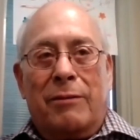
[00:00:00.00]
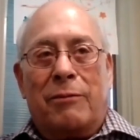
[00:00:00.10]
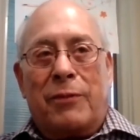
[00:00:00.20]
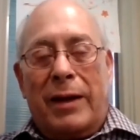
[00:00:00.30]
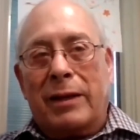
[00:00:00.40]

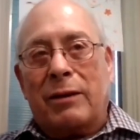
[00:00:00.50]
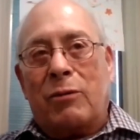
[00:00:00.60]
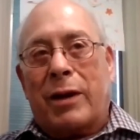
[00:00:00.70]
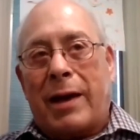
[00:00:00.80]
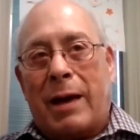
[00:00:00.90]
finally,
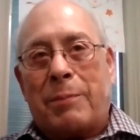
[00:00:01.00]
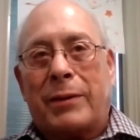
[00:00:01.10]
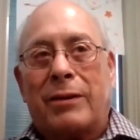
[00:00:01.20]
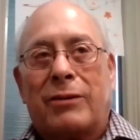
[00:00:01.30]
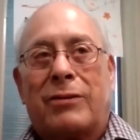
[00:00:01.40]
what
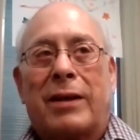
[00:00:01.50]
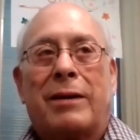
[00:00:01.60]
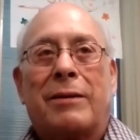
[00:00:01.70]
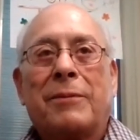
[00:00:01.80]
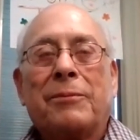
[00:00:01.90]
happened is
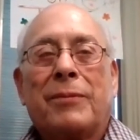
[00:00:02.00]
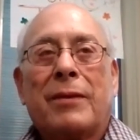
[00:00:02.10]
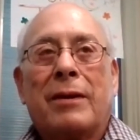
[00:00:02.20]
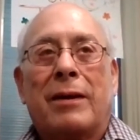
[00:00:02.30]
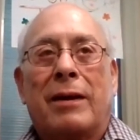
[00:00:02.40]
that
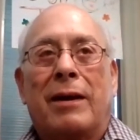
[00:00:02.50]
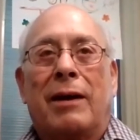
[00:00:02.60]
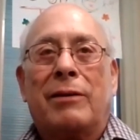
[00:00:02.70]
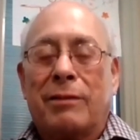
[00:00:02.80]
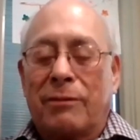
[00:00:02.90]

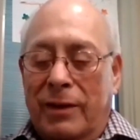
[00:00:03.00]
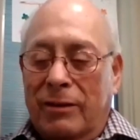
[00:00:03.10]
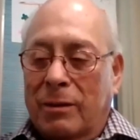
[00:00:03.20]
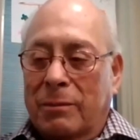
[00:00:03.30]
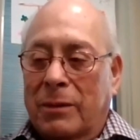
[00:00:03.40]
I
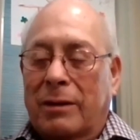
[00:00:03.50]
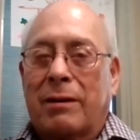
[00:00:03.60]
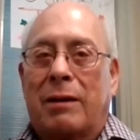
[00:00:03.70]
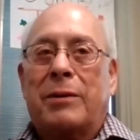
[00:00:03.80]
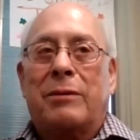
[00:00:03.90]
convinced them to
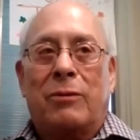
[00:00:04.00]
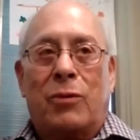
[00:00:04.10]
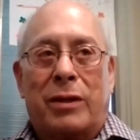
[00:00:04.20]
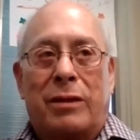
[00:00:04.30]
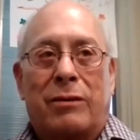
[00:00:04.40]
come and
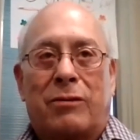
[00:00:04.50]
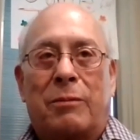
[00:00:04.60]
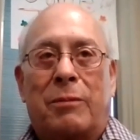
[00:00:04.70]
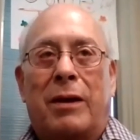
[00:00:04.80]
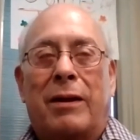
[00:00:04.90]
witness
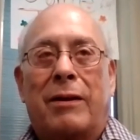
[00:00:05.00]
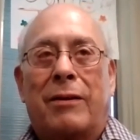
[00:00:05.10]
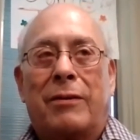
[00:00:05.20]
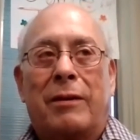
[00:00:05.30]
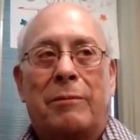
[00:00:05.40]

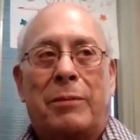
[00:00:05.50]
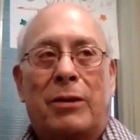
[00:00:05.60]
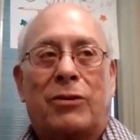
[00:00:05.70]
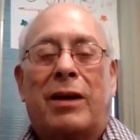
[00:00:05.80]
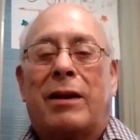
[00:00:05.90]

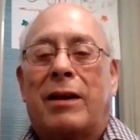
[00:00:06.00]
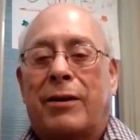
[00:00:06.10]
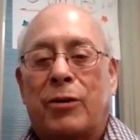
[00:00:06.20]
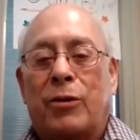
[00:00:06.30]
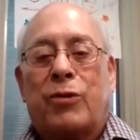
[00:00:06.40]
because they had a lot
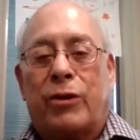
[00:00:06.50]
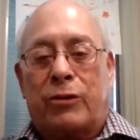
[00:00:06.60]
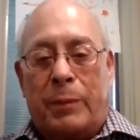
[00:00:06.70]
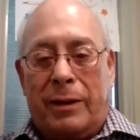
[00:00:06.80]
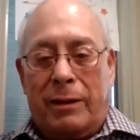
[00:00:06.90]
of no
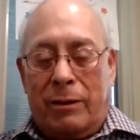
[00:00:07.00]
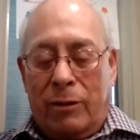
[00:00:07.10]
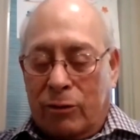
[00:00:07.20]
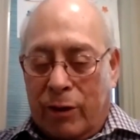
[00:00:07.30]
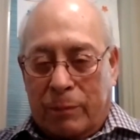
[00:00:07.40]

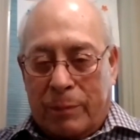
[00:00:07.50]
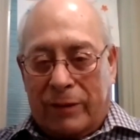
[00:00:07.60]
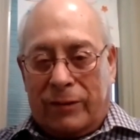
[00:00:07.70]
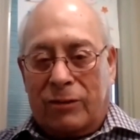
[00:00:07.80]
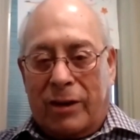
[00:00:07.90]

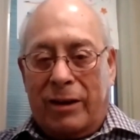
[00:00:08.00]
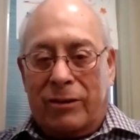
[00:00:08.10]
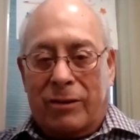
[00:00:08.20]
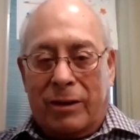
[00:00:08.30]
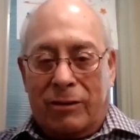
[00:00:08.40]
trespassing
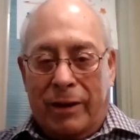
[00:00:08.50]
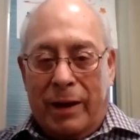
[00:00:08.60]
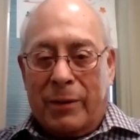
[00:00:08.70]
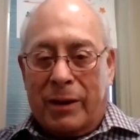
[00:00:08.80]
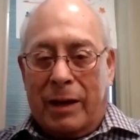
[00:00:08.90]
signs in these
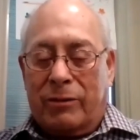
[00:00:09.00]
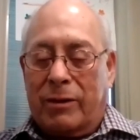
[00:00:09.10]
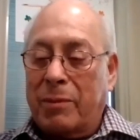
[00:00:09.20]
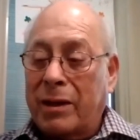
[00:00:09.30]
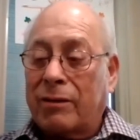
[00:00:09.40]
labor camps.
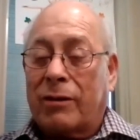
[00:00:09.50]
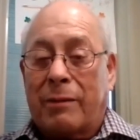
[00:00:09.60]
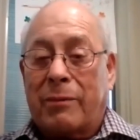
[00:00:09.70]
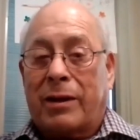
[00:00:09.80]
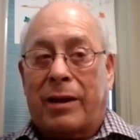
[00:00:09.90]
The biggest
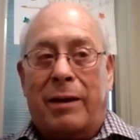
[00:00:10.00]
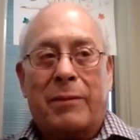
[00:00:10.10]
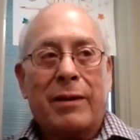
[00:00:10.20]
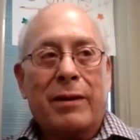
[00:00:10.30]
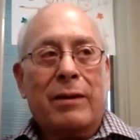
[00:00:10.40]
labor camp
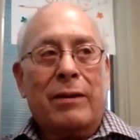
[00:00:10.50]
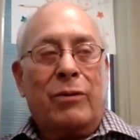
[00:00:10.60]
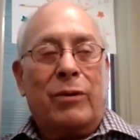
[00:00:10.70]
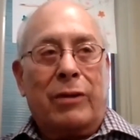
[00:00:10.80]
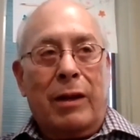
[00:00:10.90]

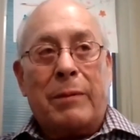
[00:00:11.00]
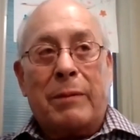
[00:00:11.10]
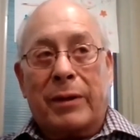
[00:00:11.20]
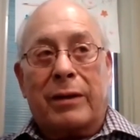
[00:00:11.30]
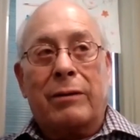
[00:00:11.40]
was the Libby
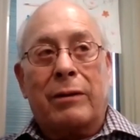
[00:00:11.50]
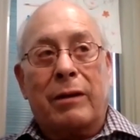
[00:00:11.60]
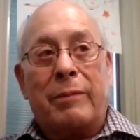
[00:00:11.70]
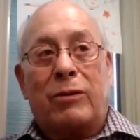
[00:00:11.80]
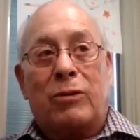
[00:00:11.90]
McNeil
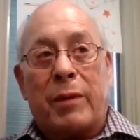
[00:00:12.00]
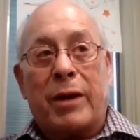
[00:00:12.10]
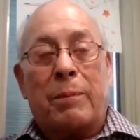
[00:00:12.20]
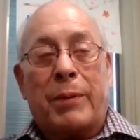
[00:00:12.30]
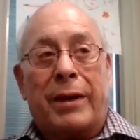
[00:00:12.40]
Libby
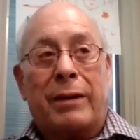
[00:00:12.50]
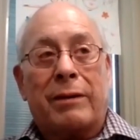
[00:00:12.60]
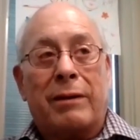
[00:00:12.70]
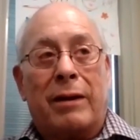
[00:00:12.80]
tomato plant